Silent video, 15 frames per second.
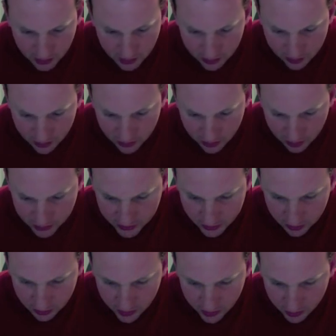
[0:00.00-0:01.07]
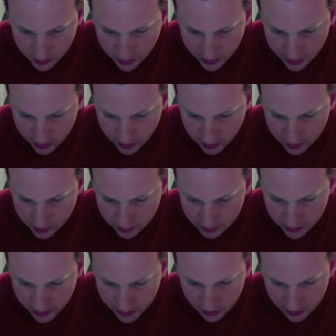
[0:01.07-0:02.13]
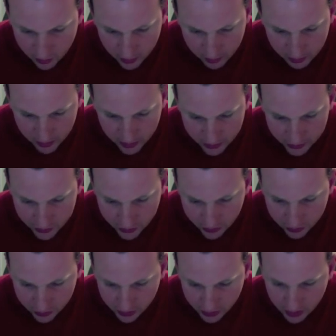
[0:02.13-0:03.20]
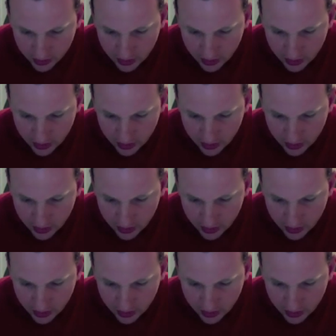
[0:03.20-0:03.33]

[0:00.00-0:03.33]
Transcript: They also led away all the men, women, and children,